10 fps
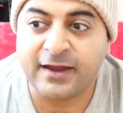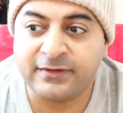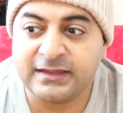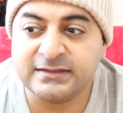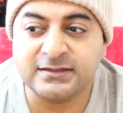I
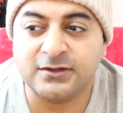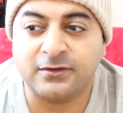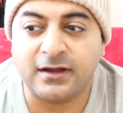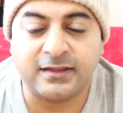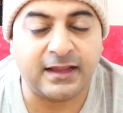really didn't
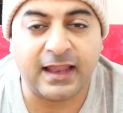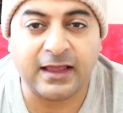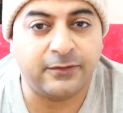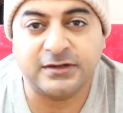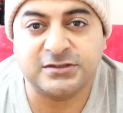know the
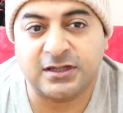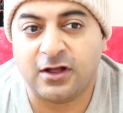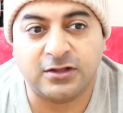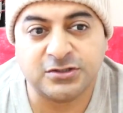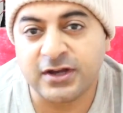language, the
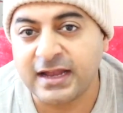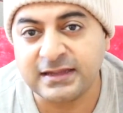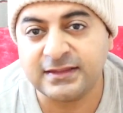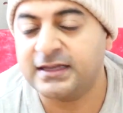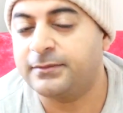culture,
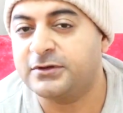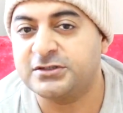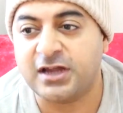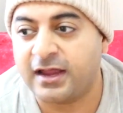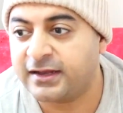anything about
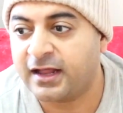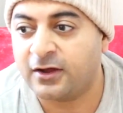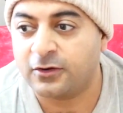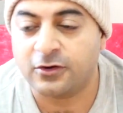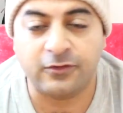
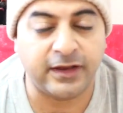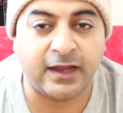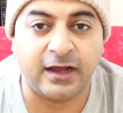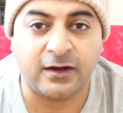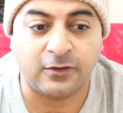China or
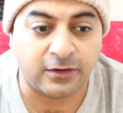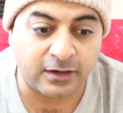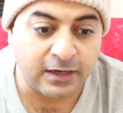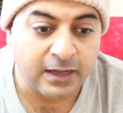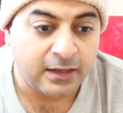Korea or